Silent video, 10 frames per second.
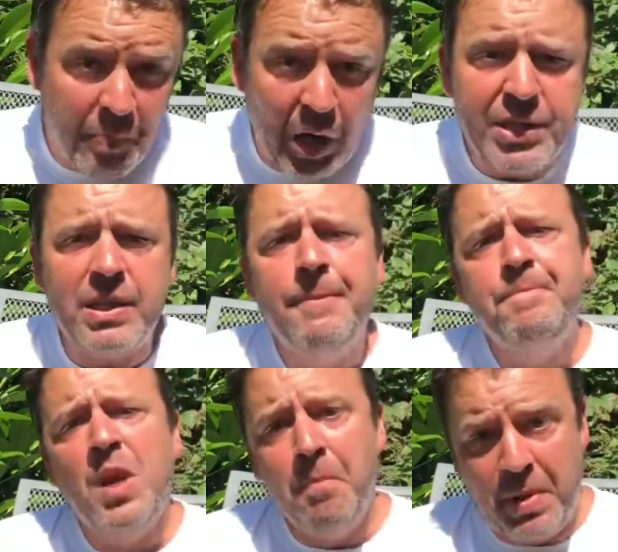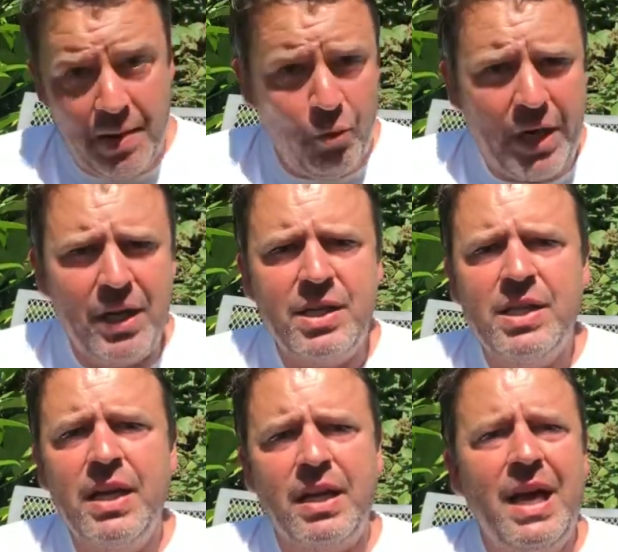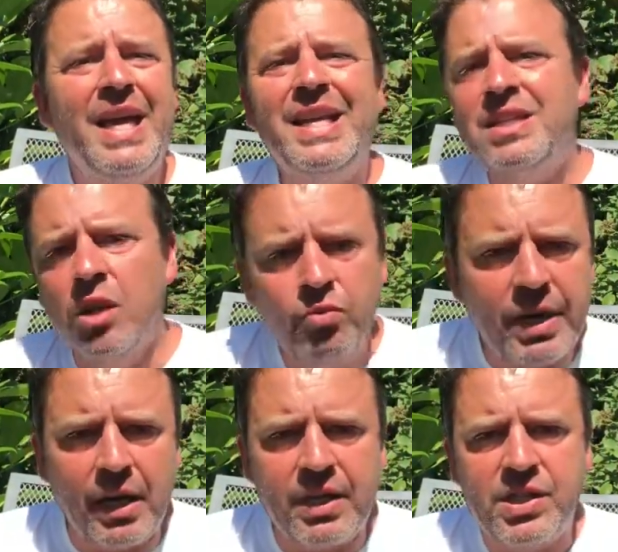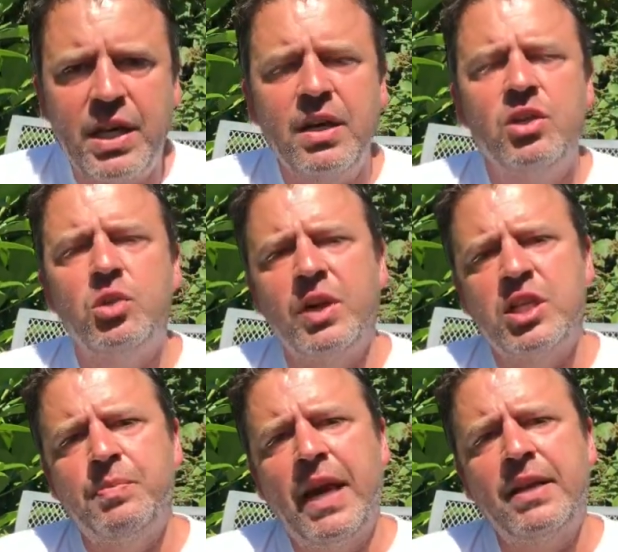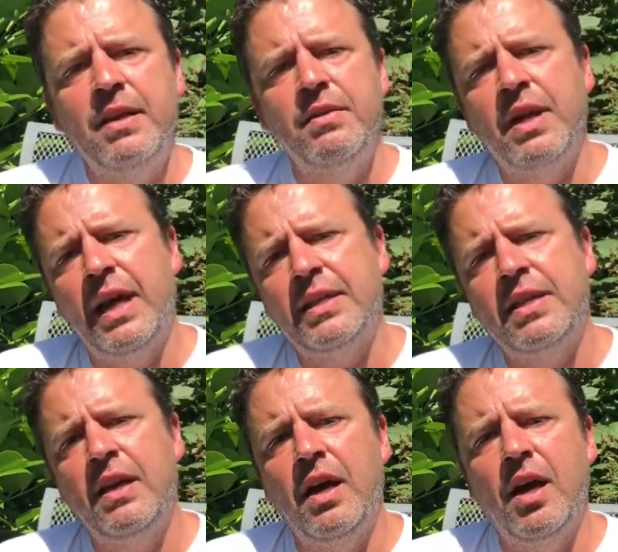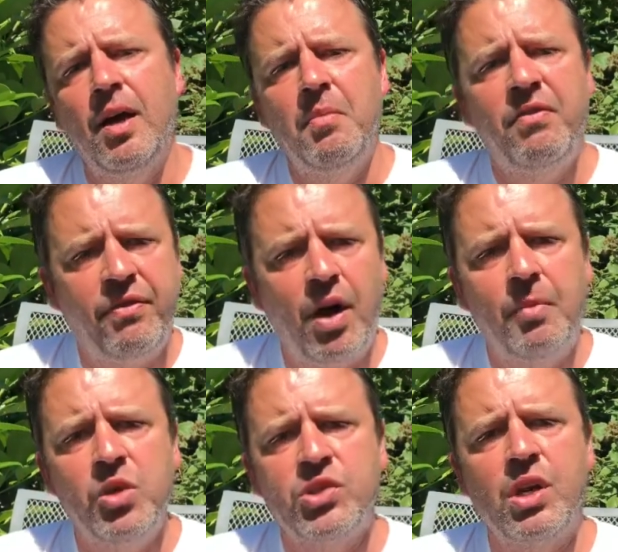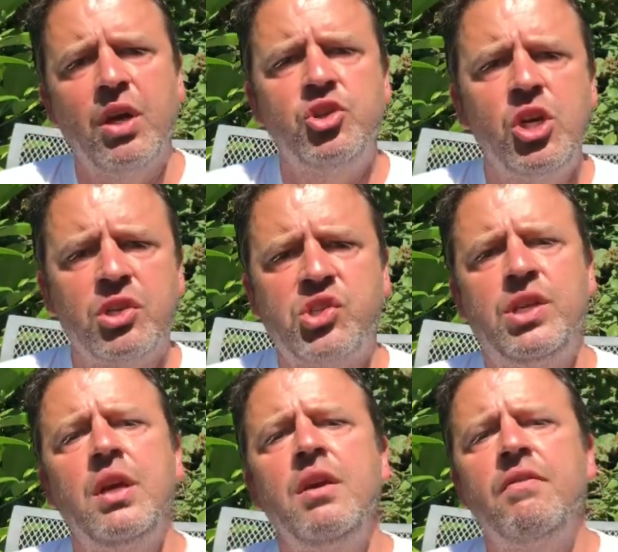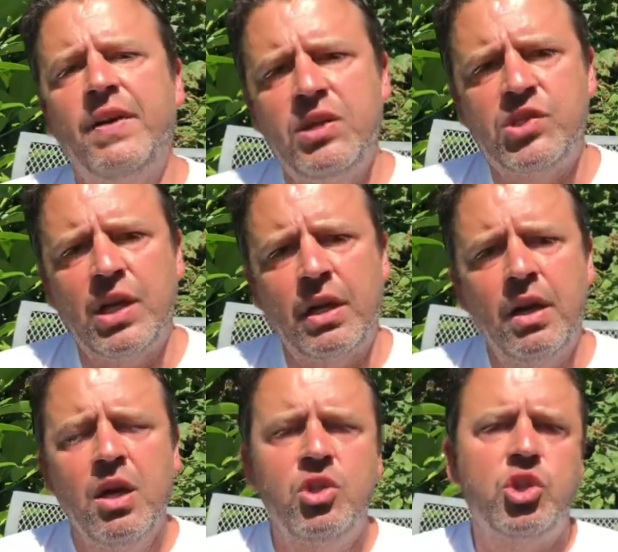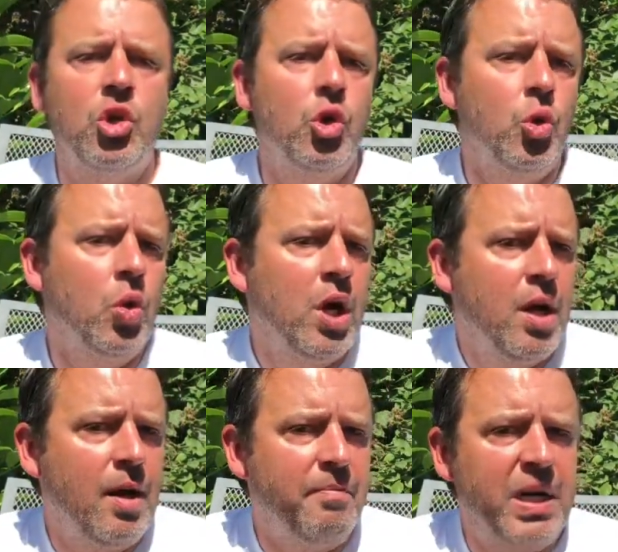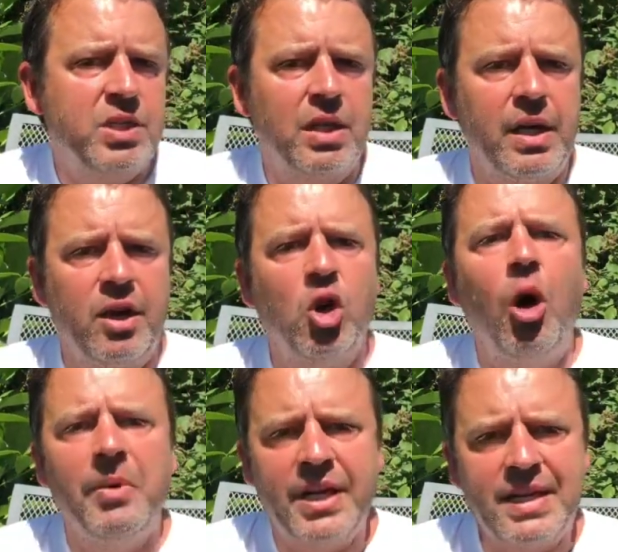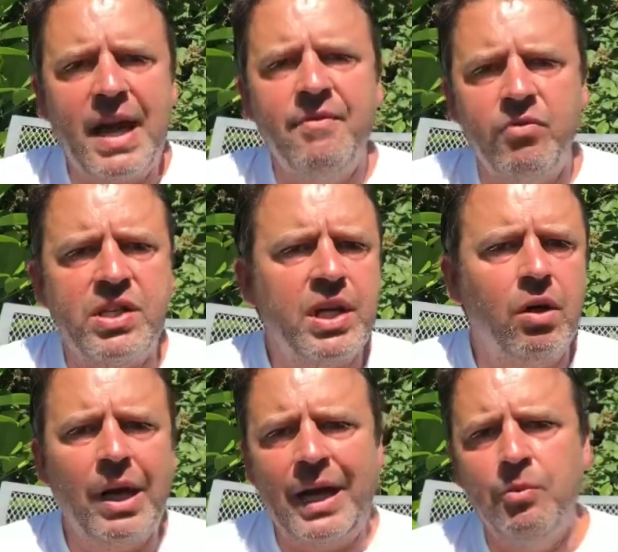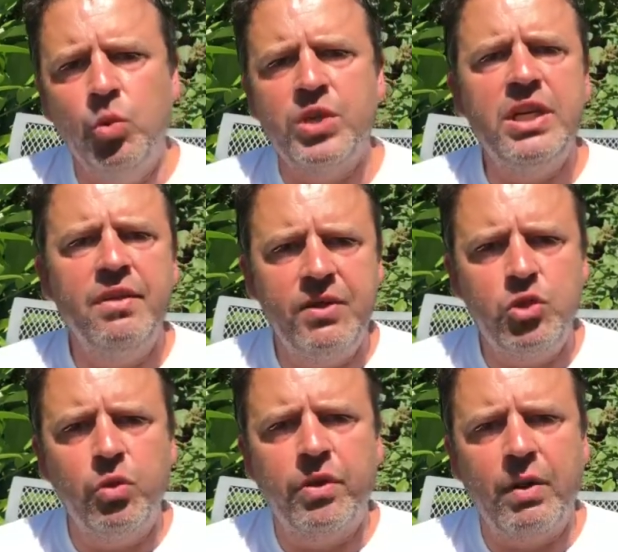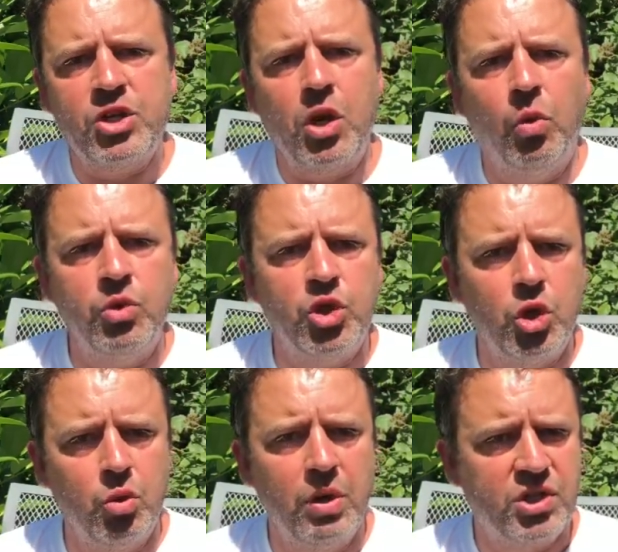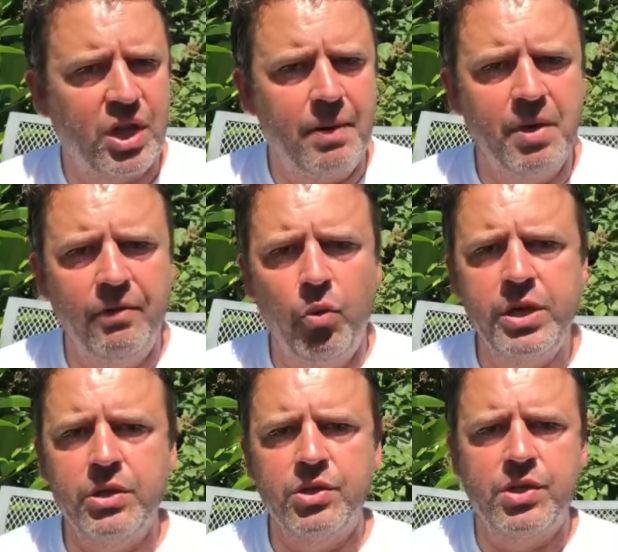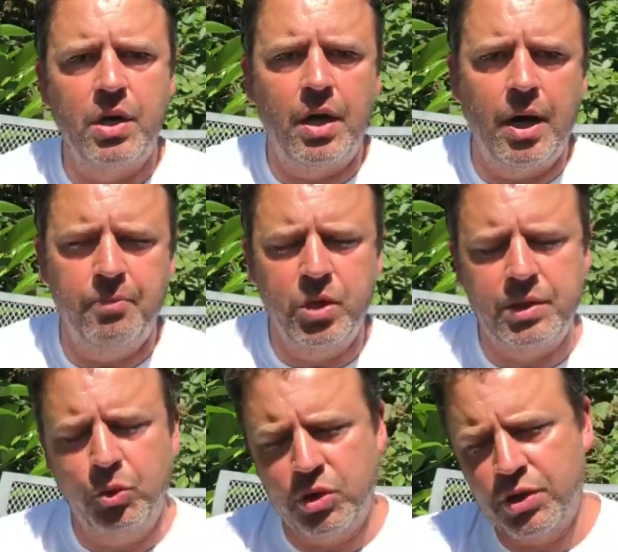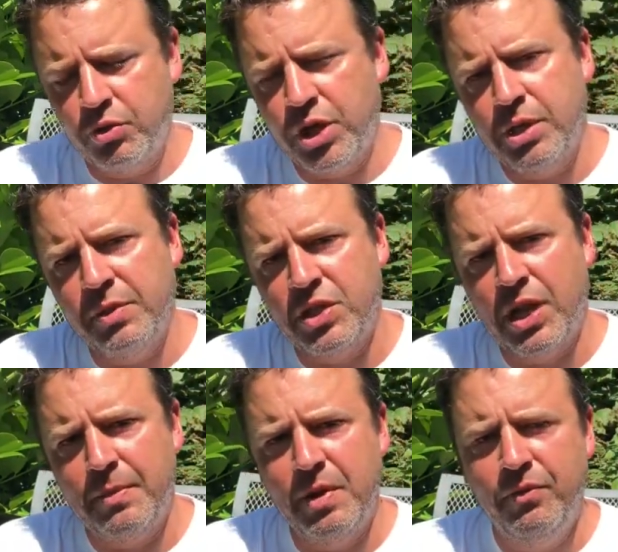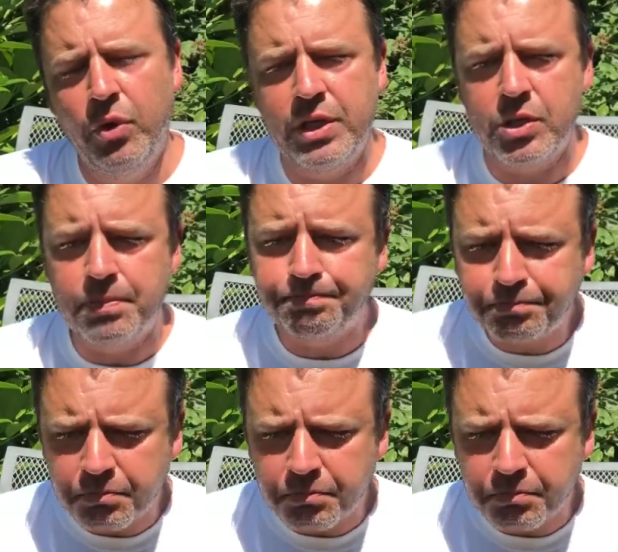But being realistic, it is unrealistic to expect that farmers adjust fencing to basically accommodate every single animal's individual threshold to escape and avoidance, principles associated with escape and avoidance.